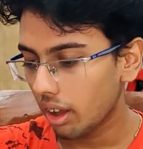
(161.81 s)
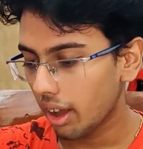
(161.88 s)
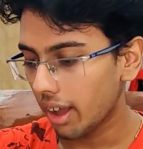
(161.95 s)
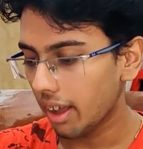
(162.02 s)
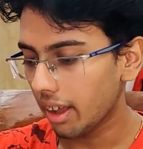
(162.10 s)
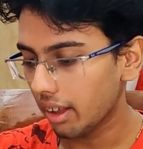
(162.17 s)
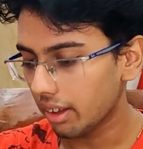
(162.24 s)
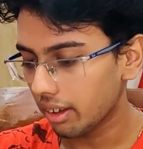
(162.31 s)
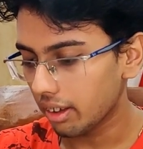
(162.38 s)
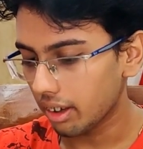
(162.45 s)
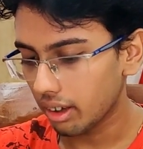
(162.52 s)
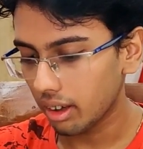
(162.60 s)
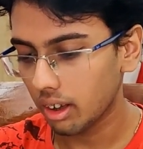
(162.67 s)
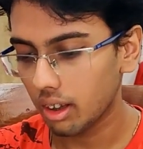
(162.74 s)
and
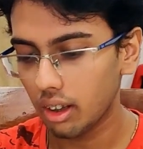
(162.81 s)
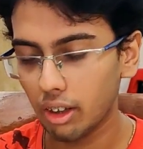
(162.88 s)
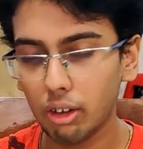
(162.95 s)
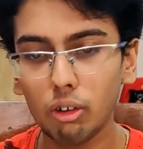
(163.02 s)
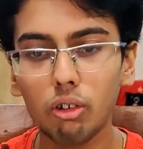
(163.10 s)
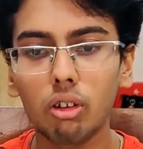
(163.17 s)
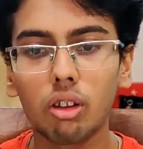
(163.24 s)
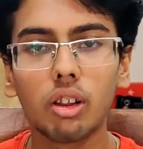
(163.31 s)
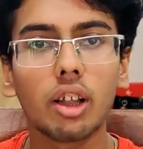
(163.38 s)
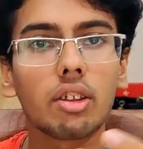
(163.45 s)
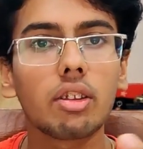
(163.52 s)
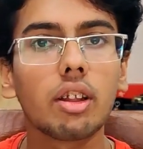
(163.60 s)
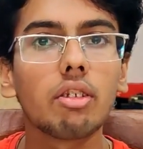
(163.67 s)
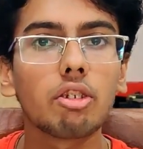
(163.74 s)

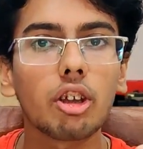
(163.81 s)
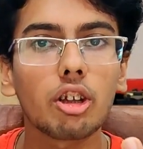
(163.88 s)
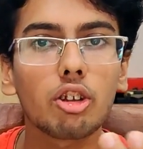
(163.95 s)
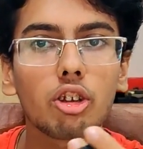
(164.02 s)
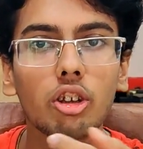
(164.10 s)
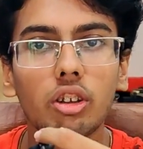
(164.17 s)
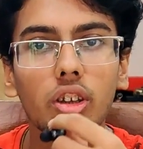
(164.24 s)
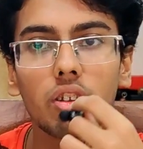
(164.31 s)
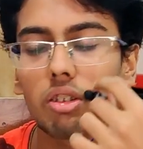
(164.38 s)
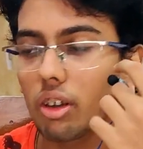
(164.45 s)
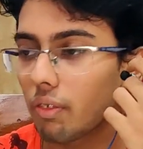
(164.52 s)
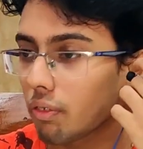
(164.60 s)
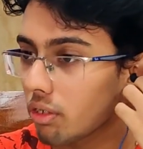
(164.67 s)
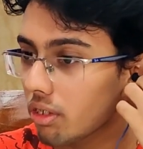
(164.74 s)
let's then judge these
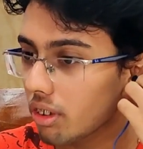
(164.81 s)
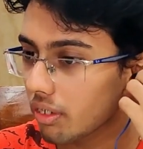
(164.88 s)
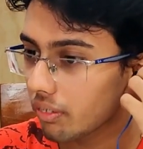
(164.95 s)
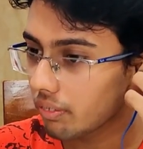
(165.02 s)
earphones.